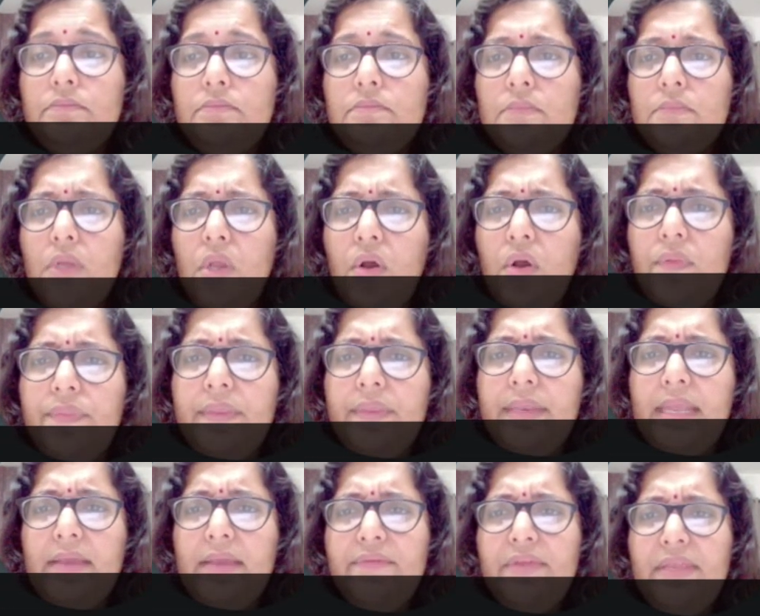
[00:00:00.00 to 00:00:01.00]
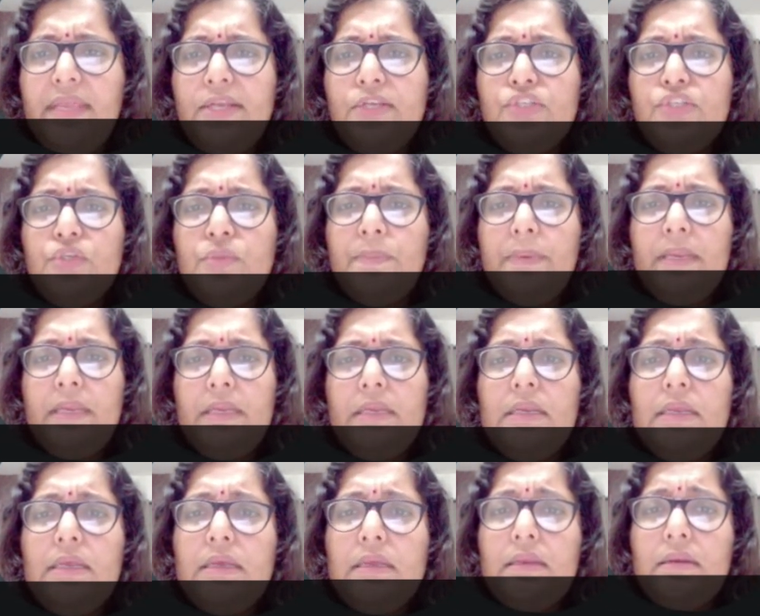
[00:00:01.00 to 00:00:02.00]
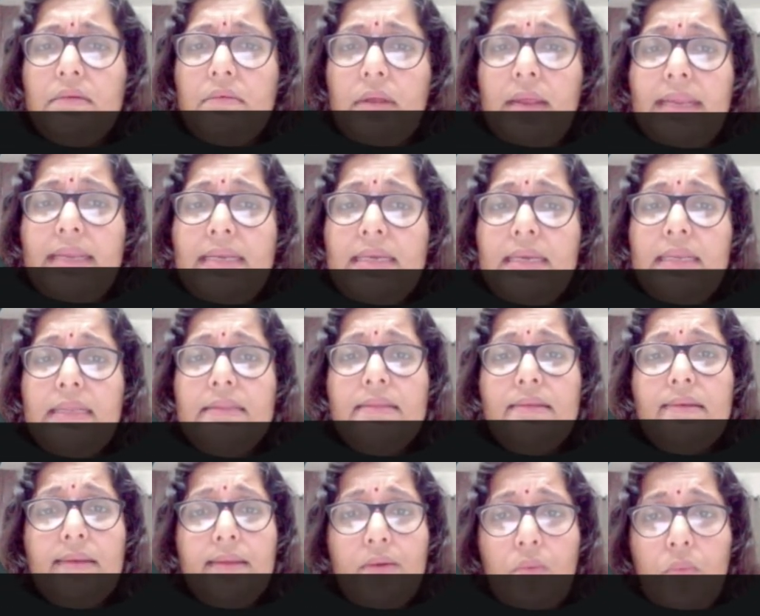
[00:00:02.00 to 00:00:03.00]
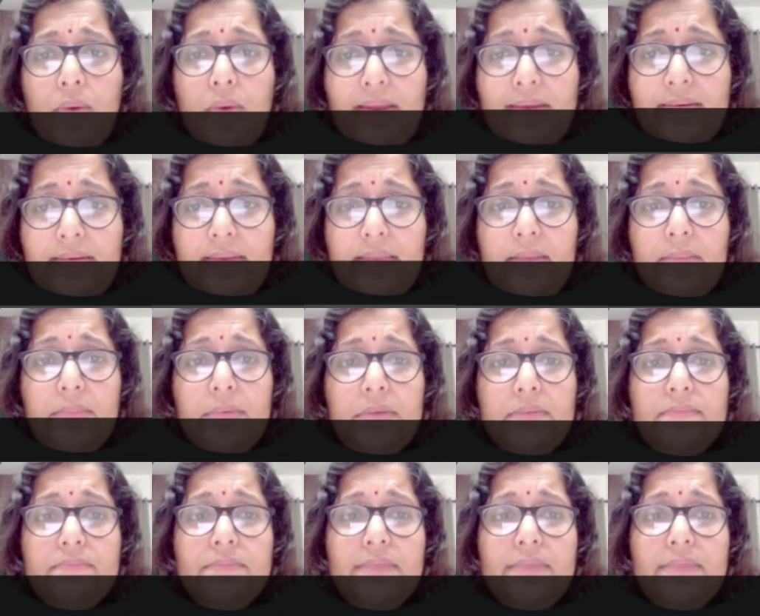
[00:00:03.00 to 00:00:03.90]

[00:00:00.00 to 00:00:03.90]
On the navigation pane, right-click the required table.